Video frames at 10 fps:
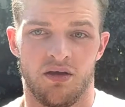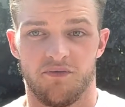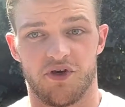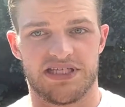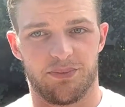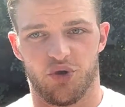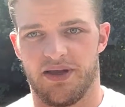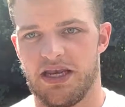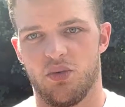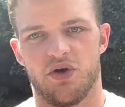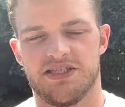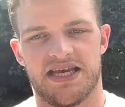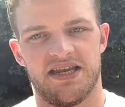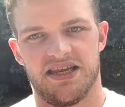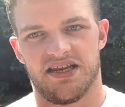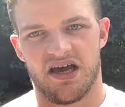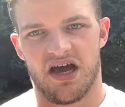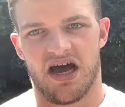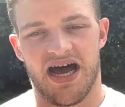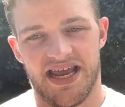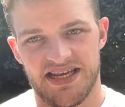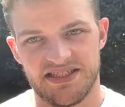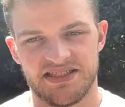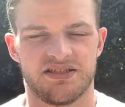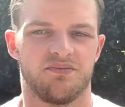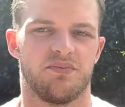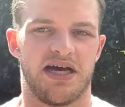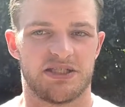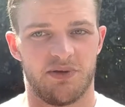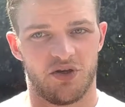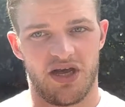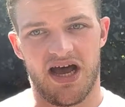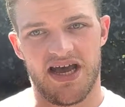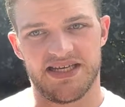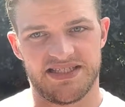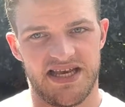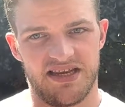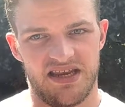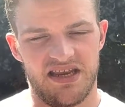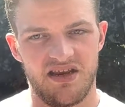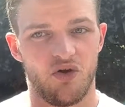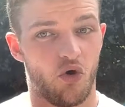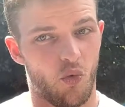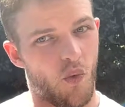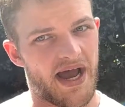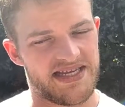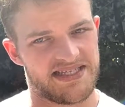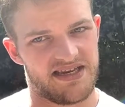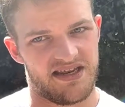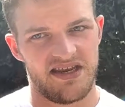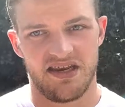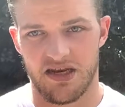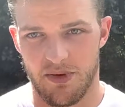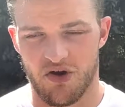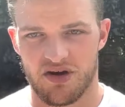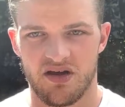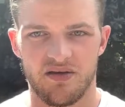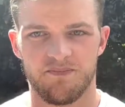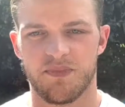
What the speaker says: For example, any words ending in "-ize" are spelled I-Z-E or Y-Z-E in America,